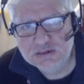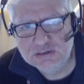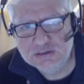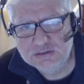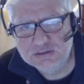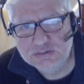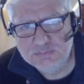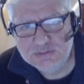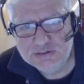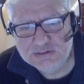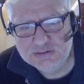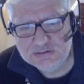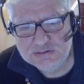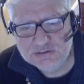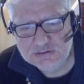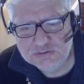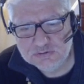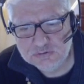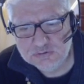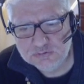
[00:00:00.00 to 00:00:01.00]
PC
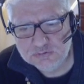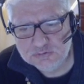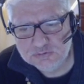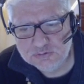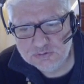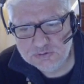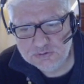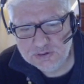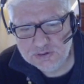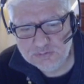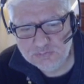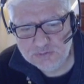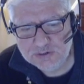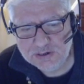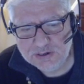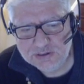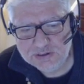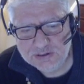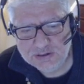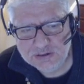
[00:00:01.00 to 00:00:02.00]
is so slow that we're
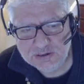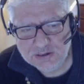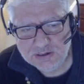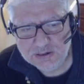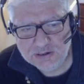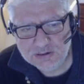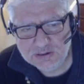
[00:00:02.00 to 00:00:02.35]
not getting